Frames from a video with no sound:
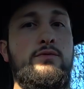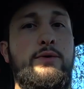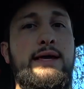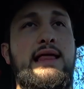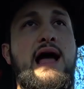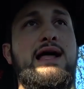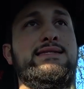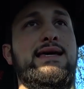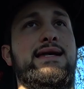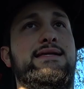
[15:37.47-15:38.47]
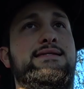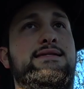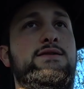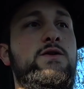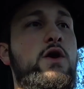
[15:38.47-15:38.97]
realize that
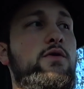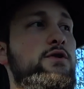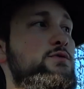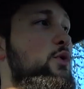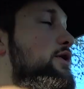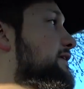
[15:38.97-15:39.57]
it's, you know, there's more